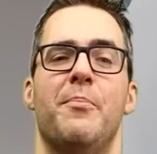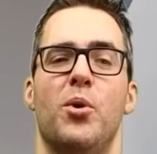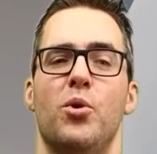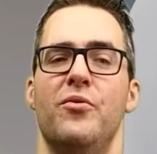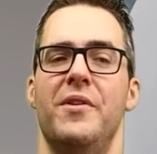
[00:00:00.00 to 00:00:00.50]

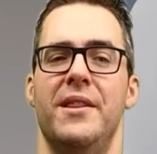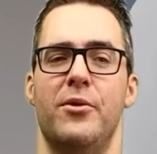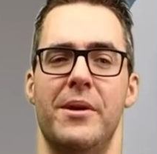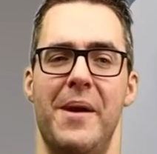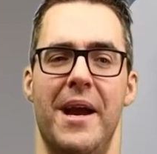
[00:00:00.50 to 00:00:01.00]
improving
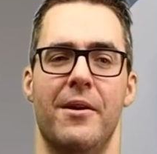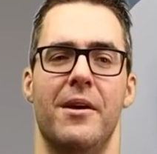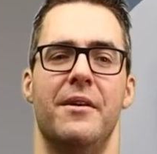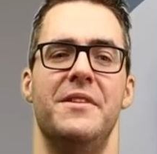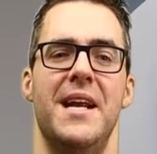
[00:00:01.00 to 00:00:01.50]
the
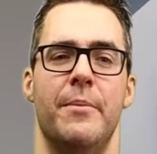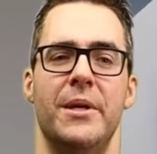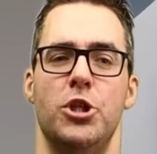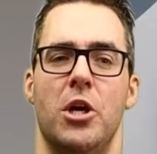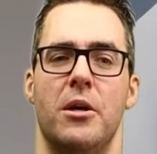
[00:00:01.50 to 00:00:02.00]
repair of
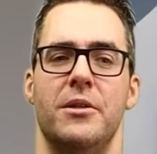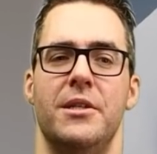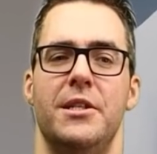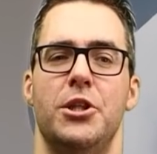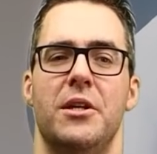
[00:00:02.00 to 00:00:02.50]
damaged
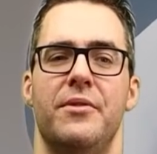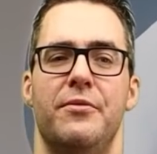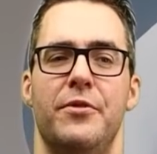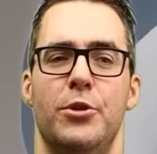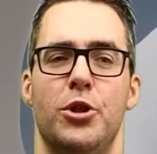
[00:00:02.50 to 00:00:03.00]
cartilage of the
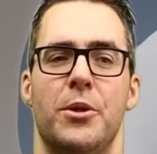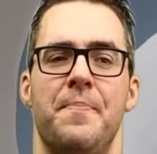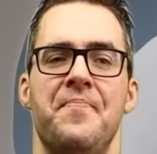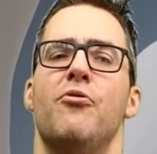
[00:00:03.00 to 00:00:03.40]
future.